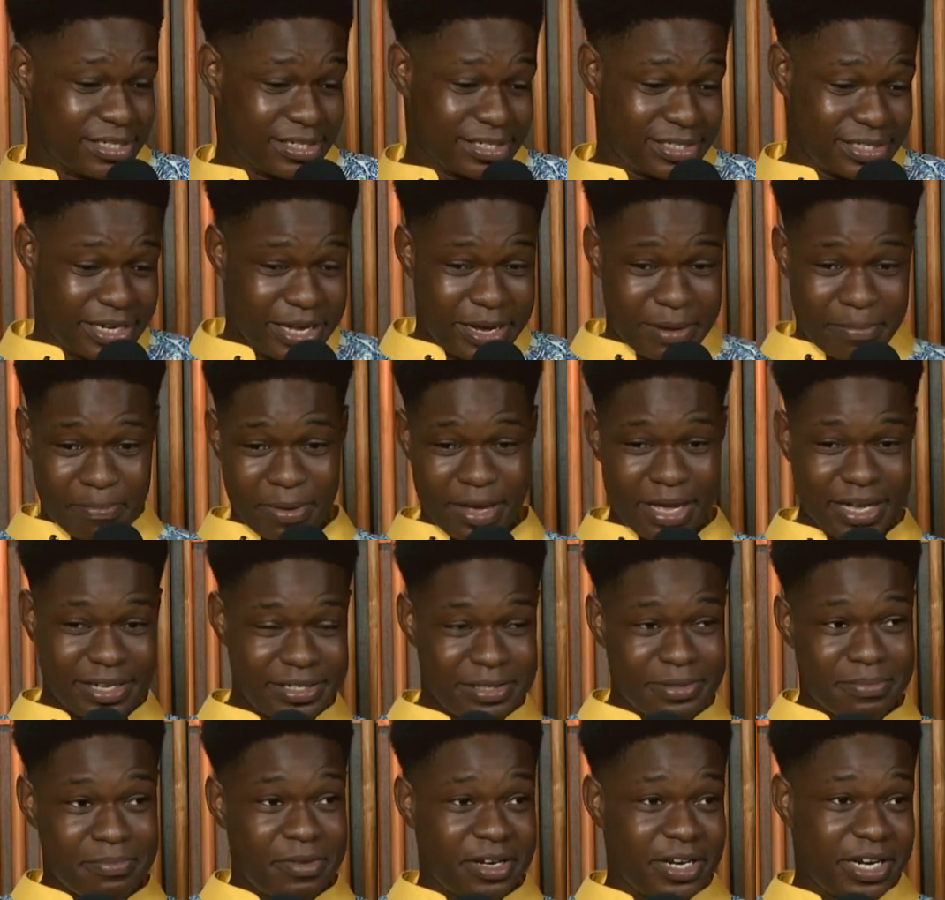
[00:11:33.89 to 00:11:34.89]
snapbacks
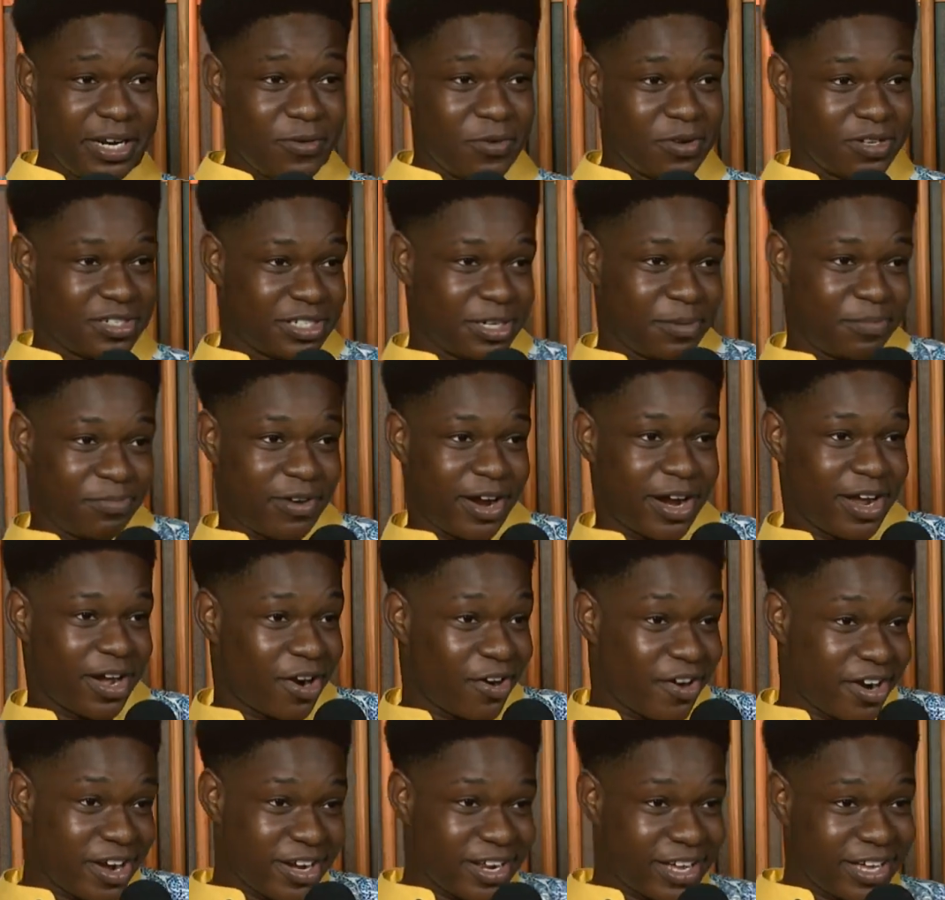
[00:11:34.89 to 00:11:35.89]
and money was a
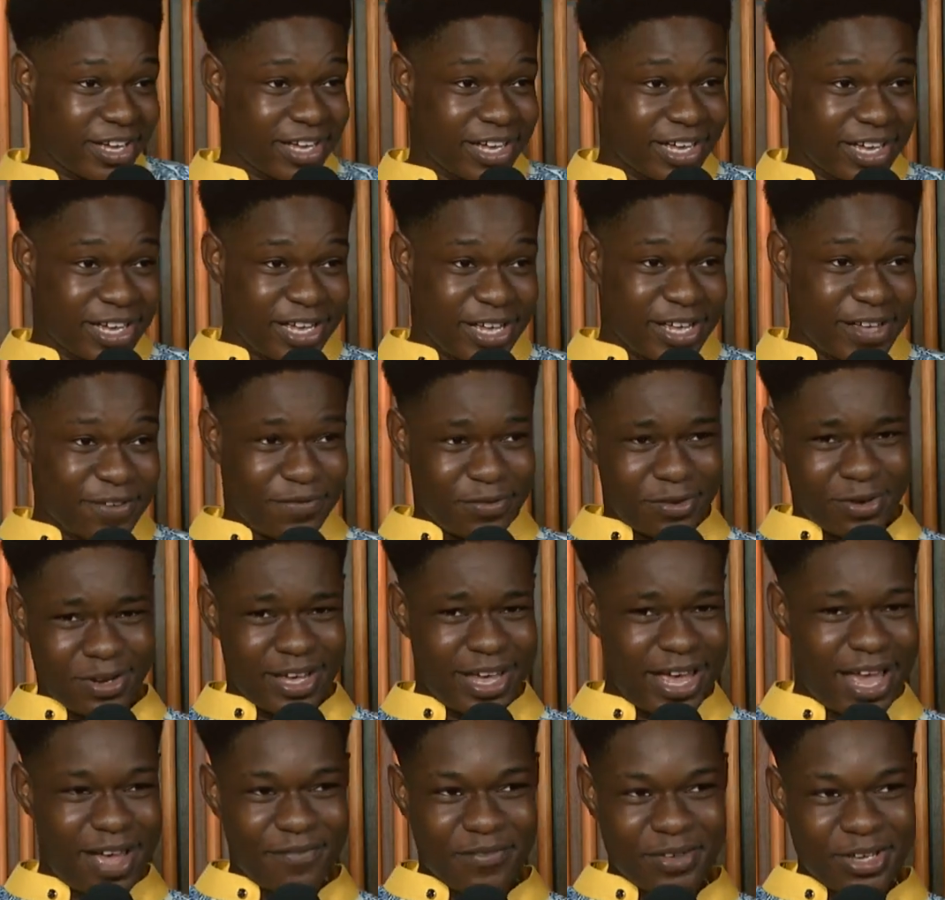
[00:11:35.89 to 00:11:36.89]
priority. If you
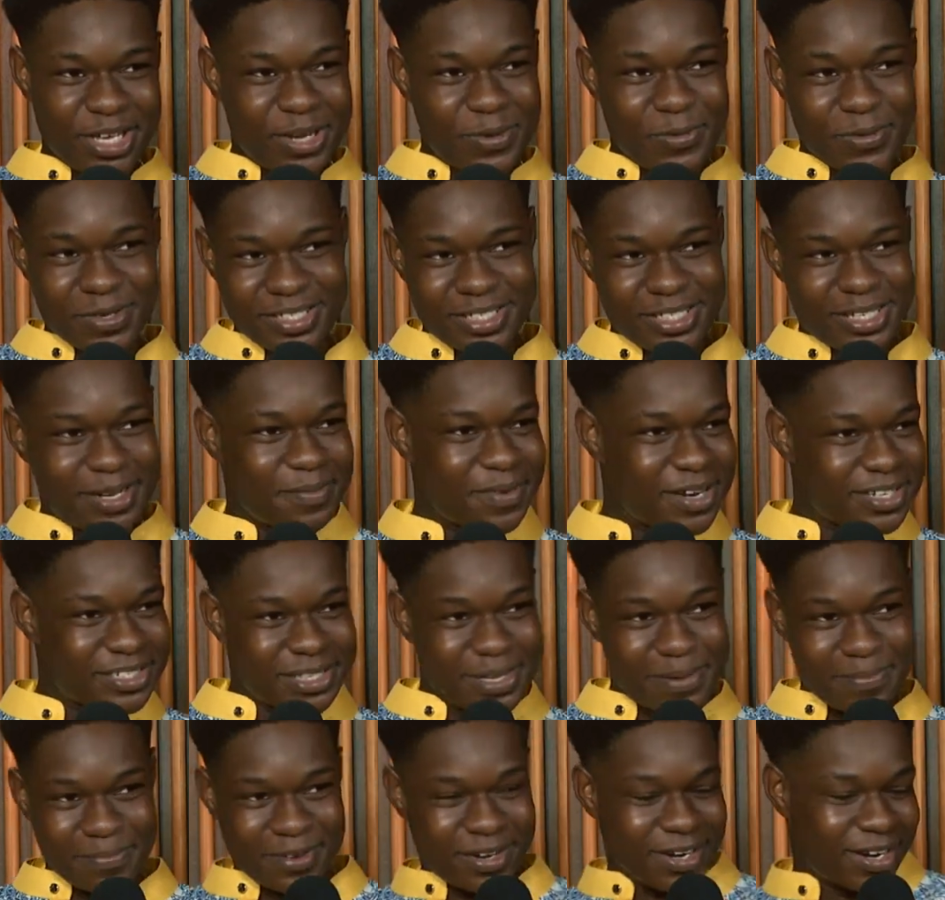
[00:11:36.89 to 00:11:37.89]
didn't have it, you was termed as
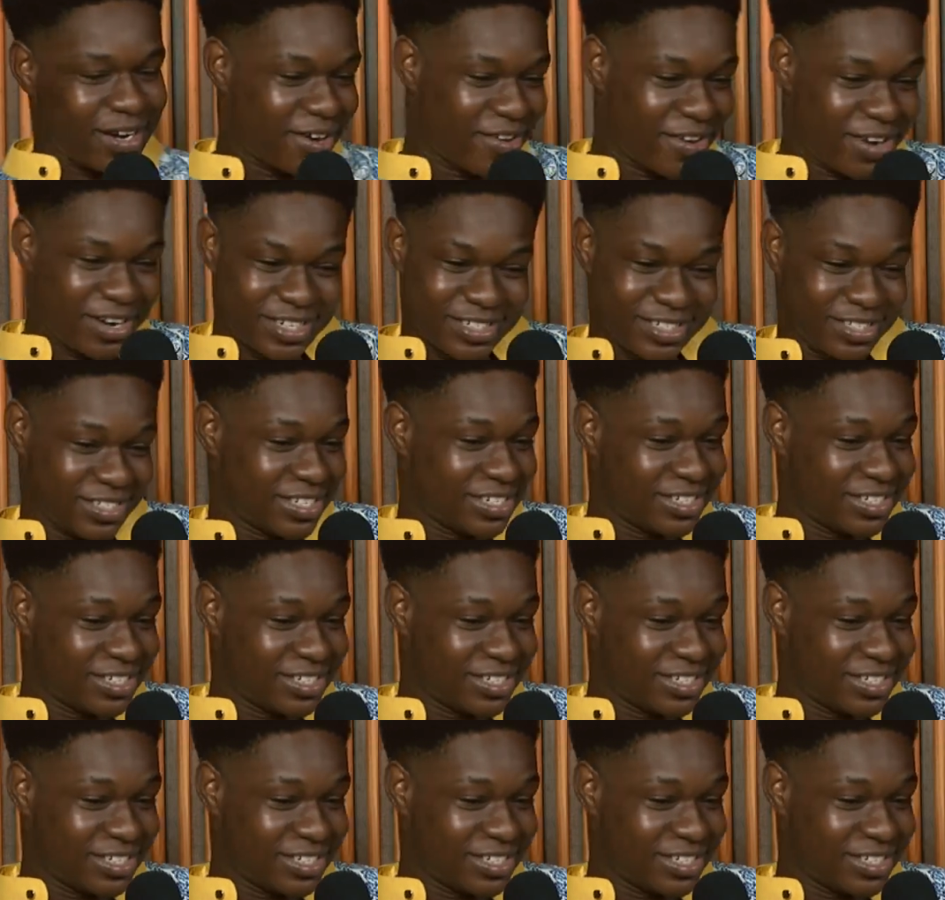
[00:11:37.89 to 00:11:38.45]
the minorities, the